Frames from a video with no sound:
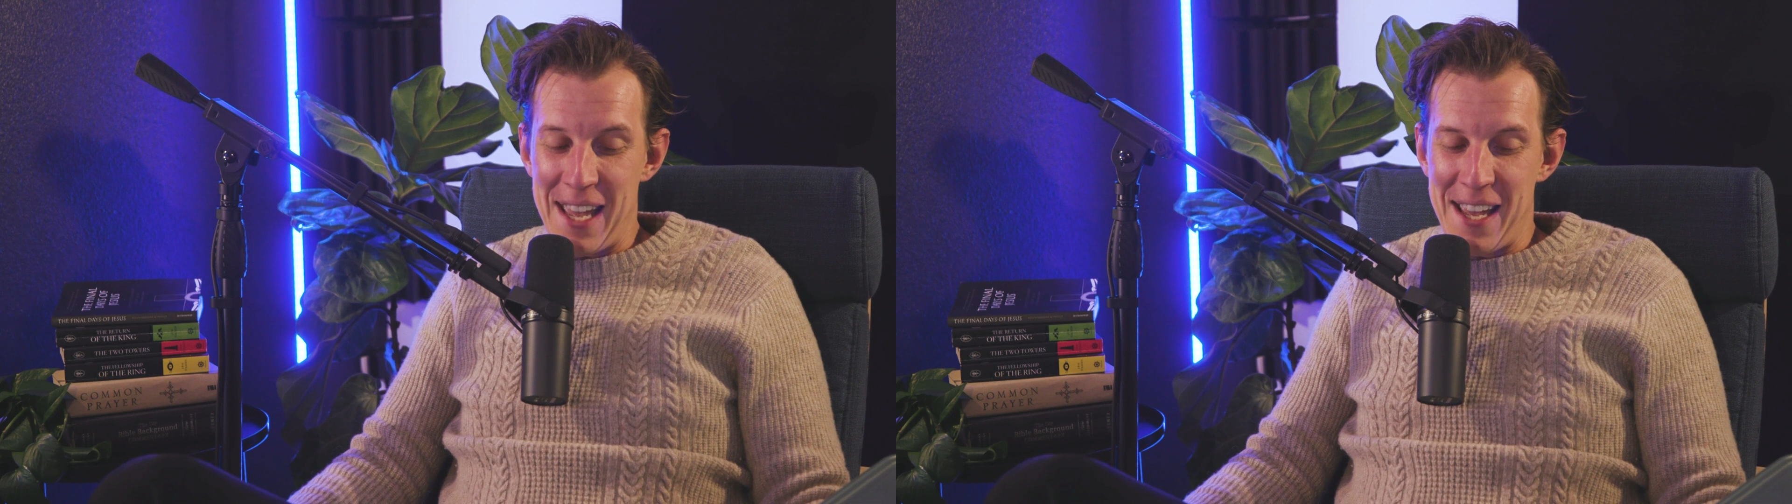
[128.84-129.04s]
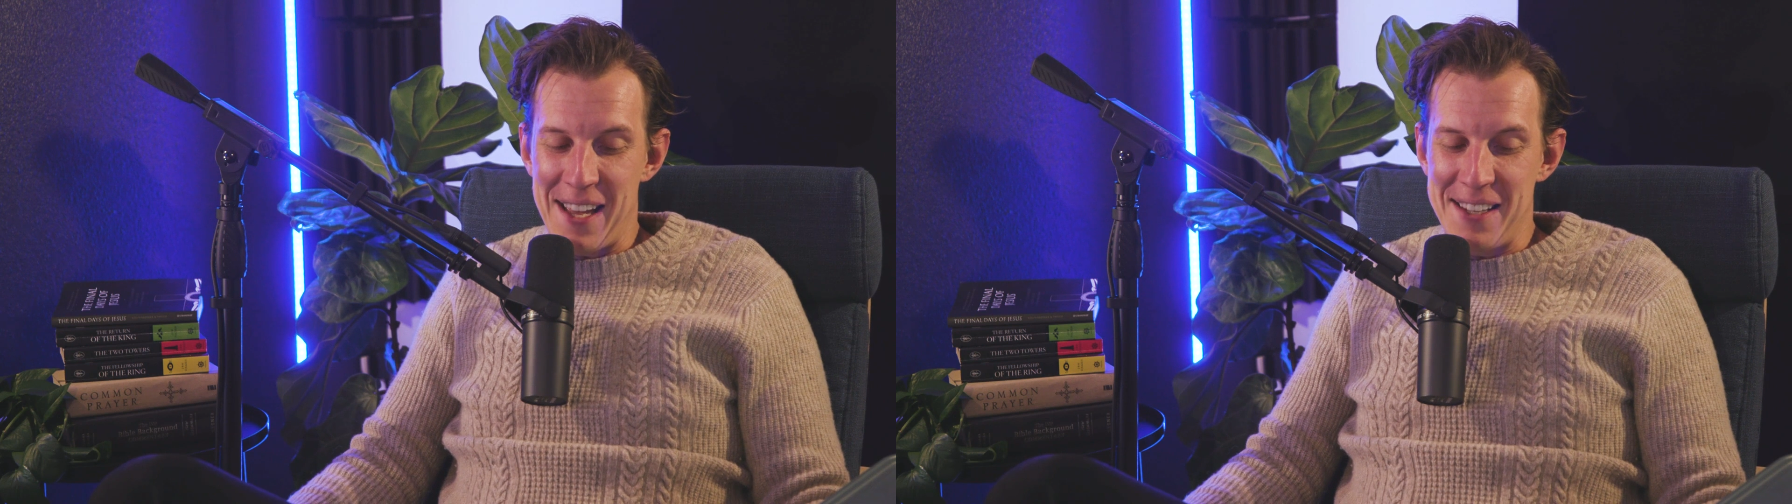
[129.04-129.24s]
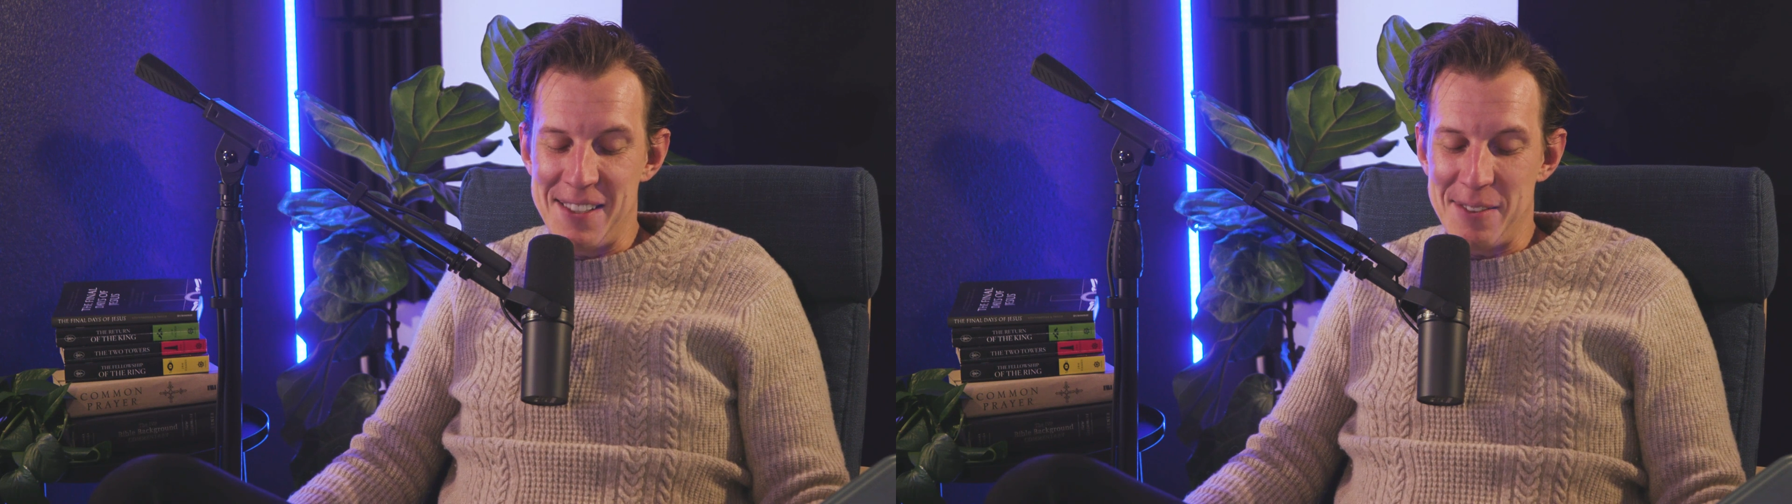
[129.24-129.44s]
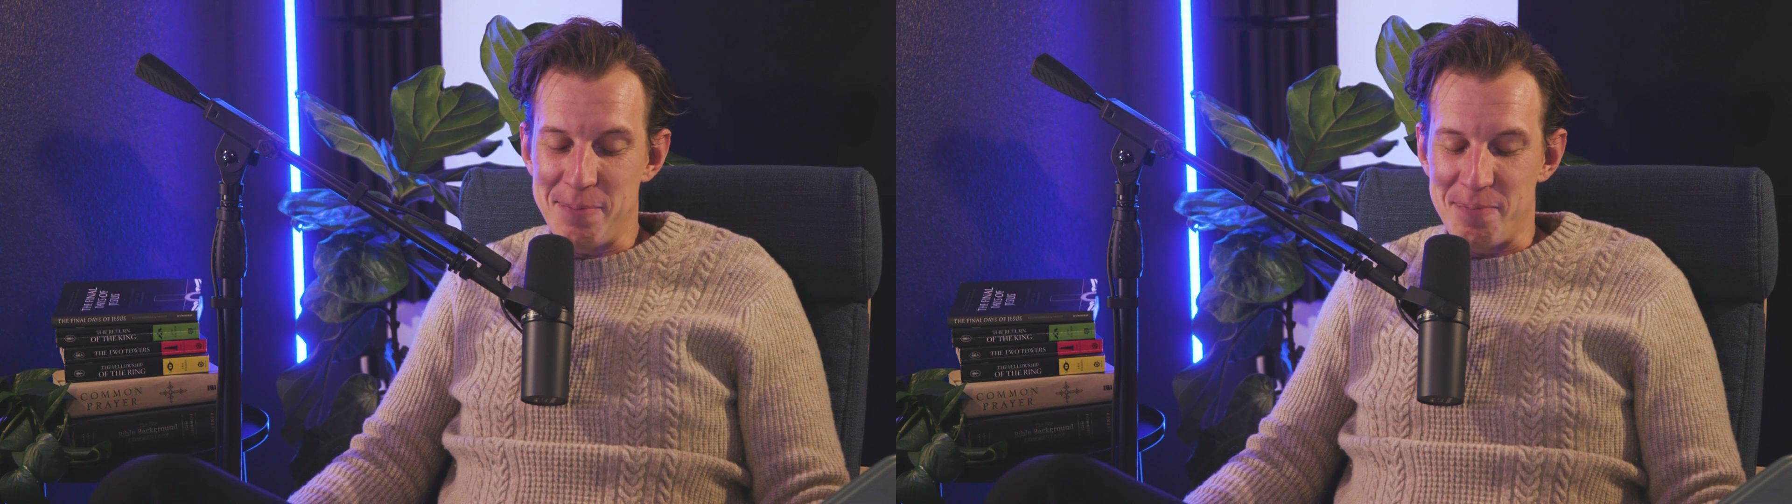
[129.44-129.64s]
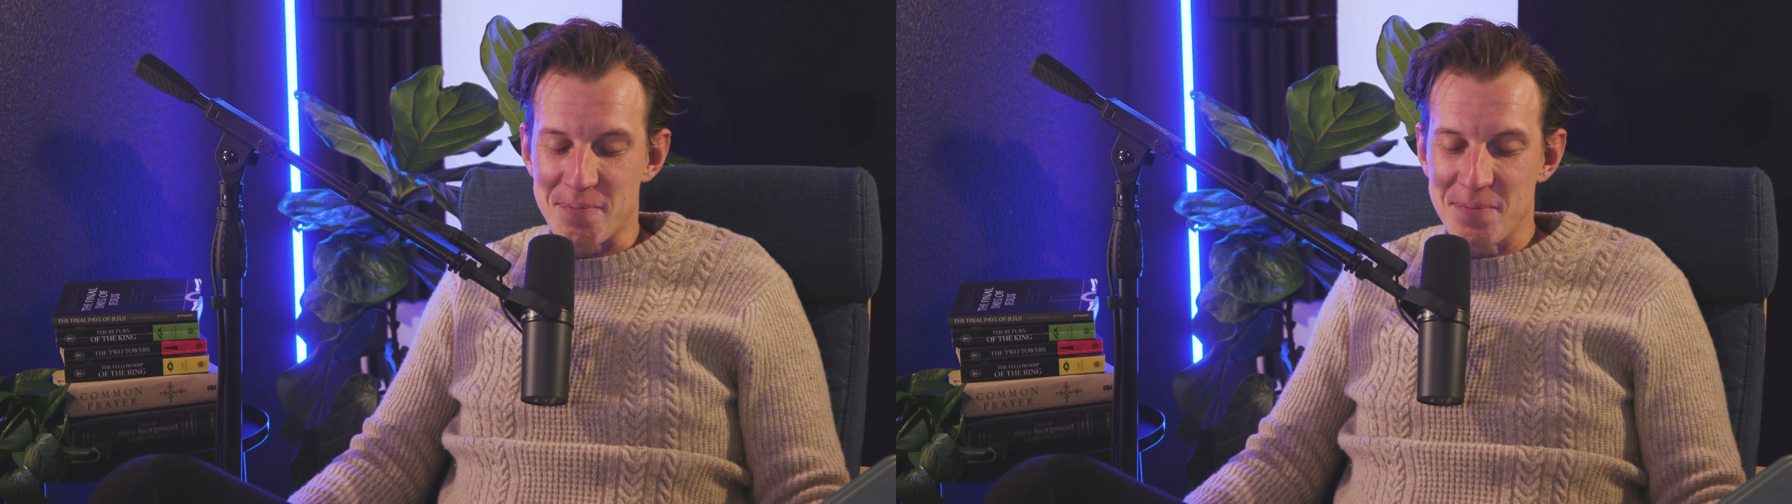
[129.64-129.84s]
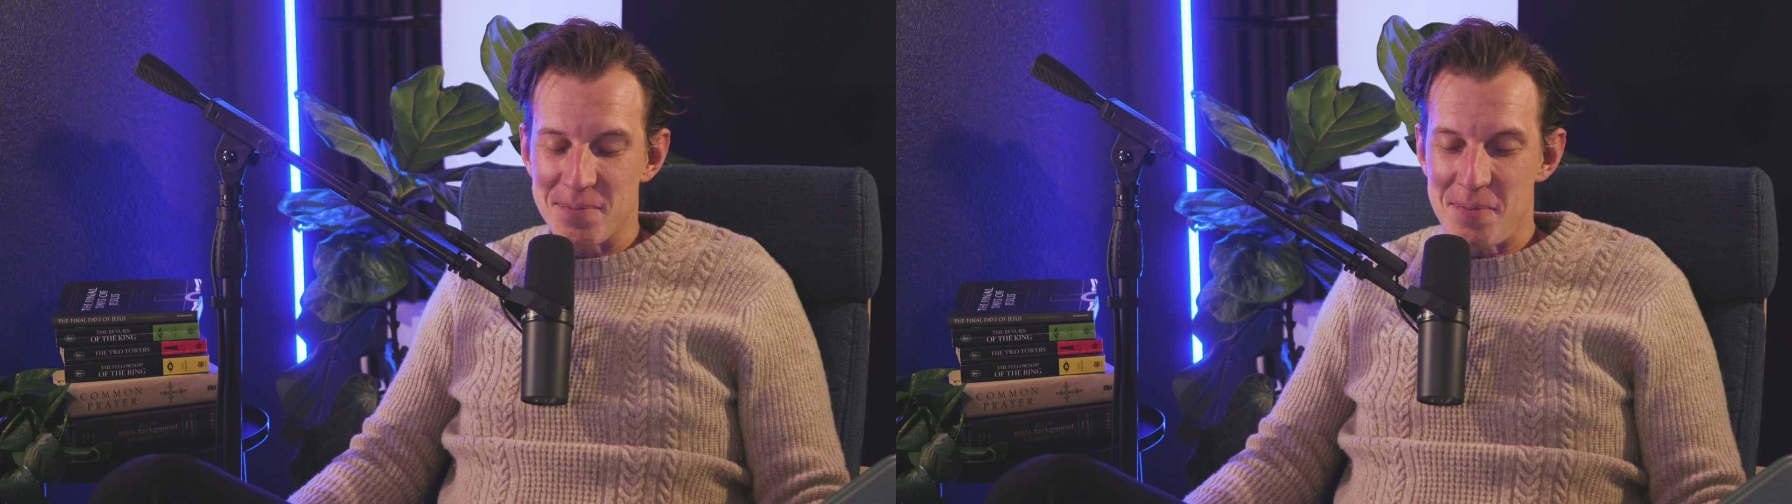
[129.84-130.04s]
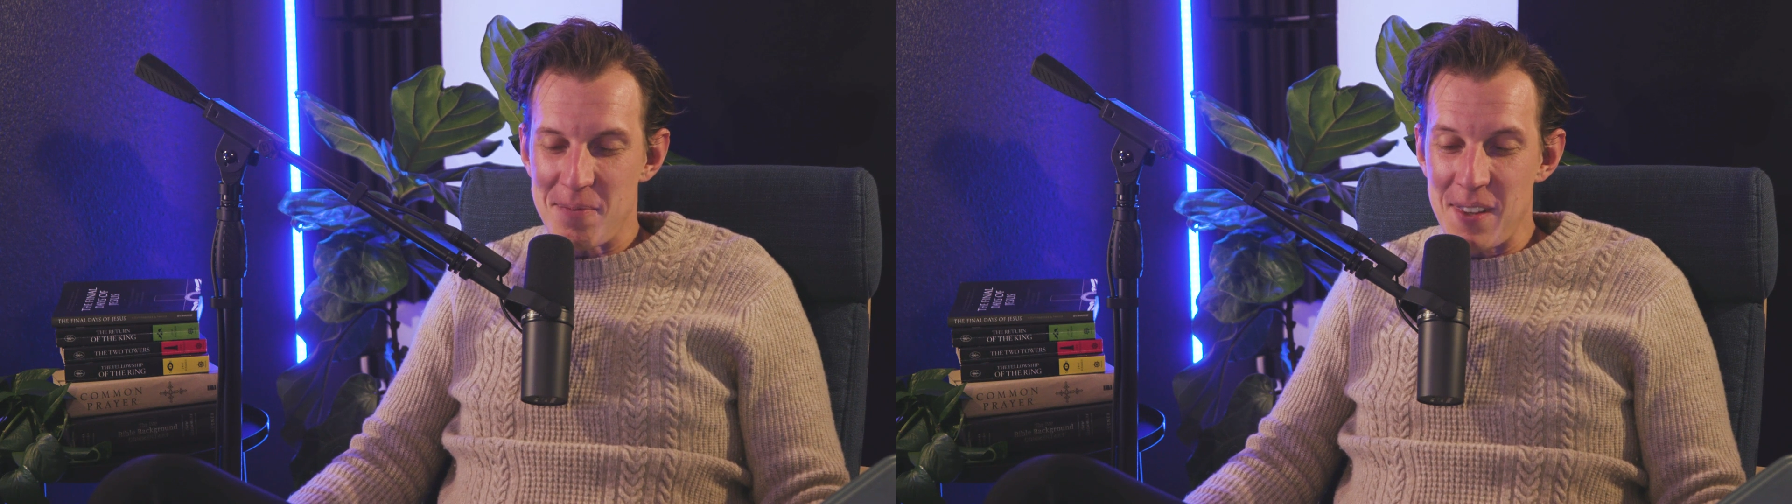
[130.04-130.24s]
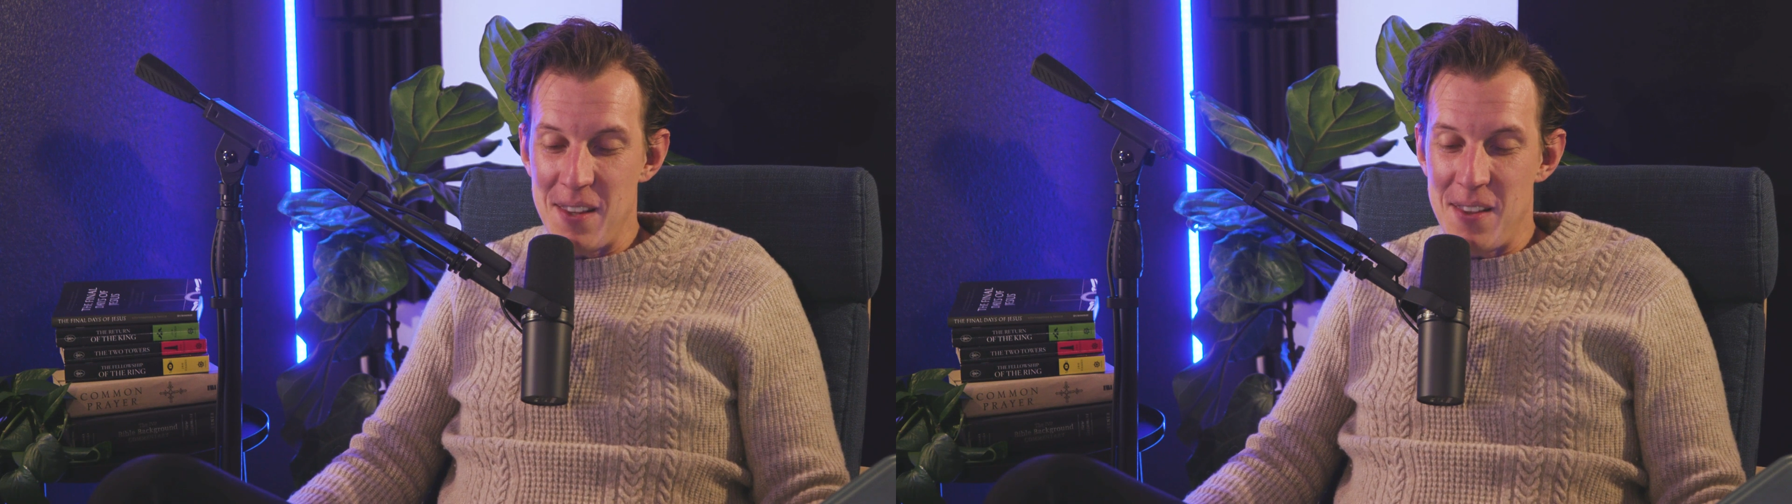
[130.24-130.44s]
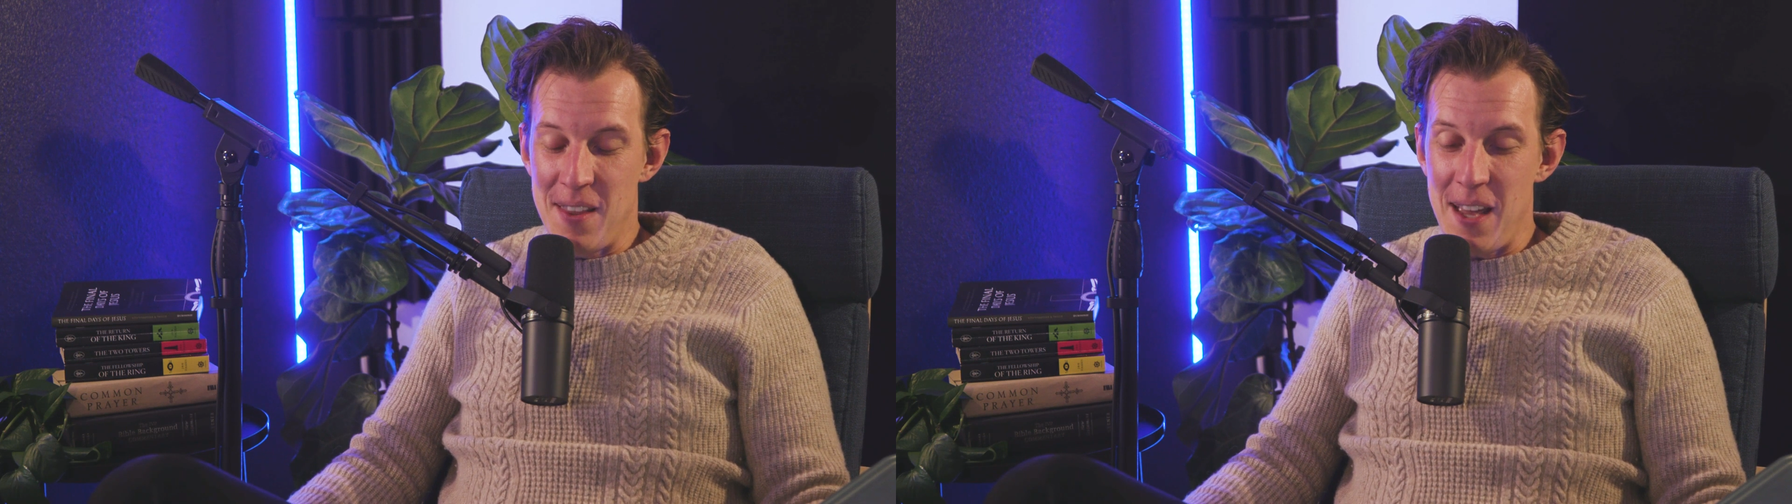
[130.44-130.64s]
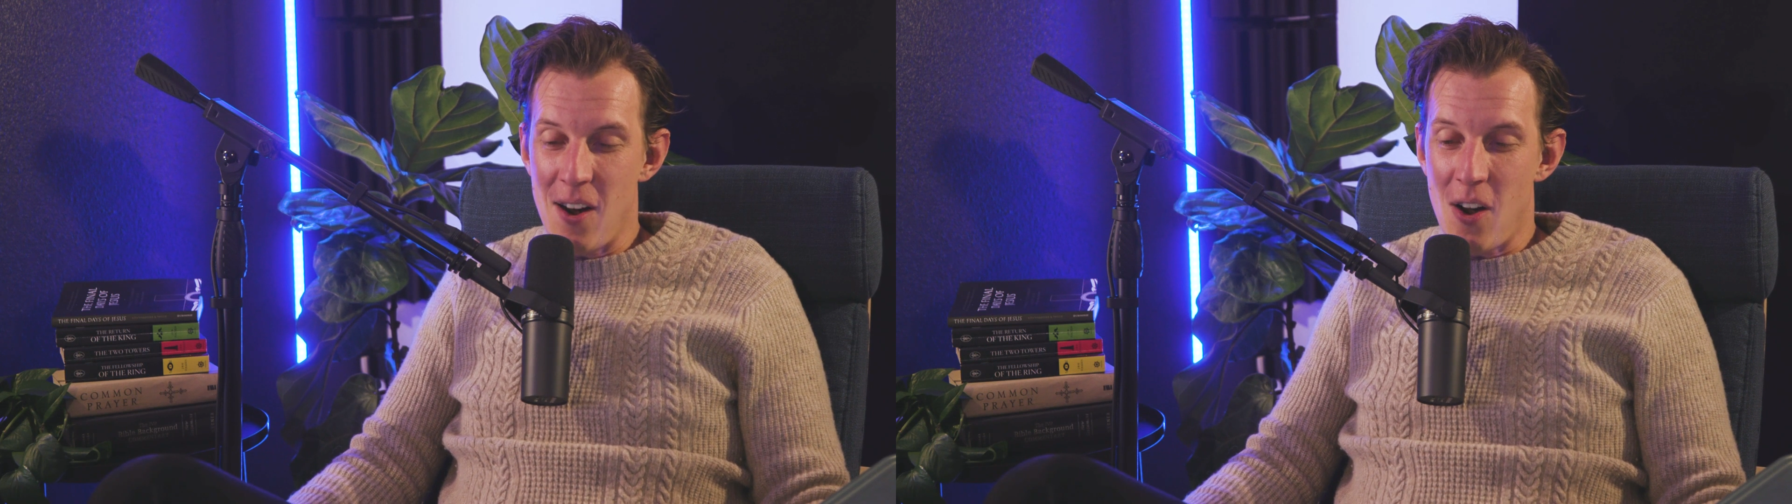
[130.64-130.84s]
and
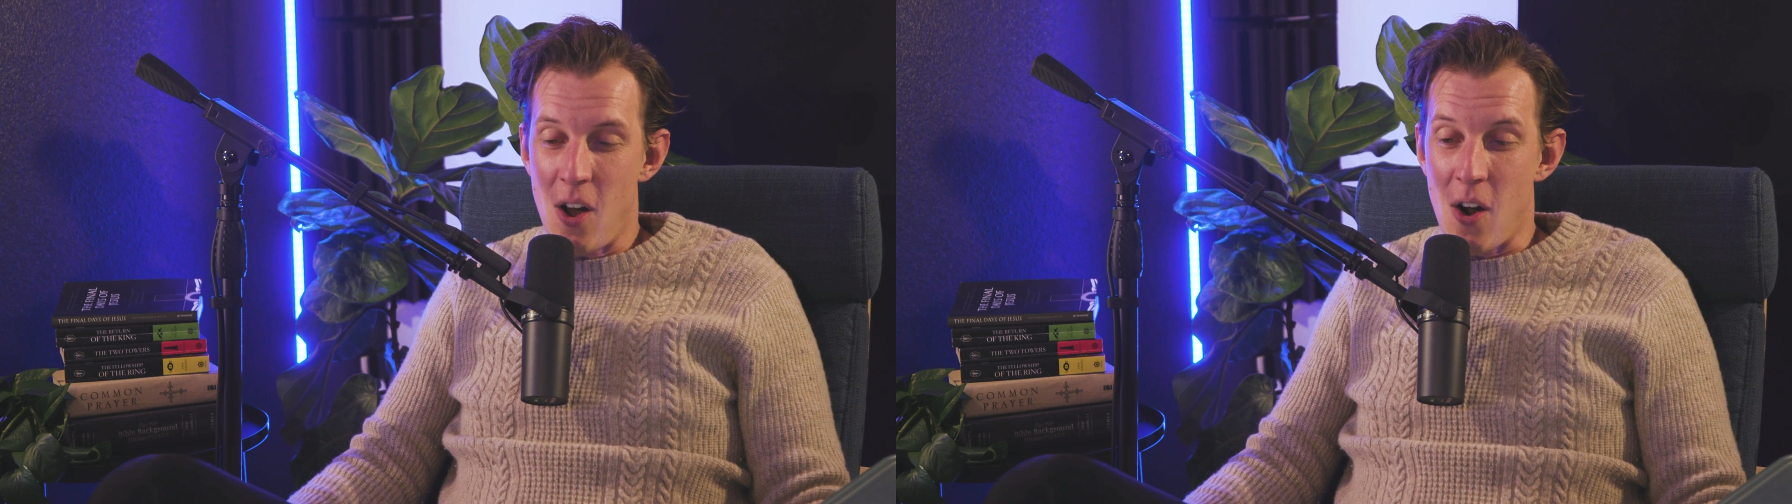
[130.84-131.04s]
there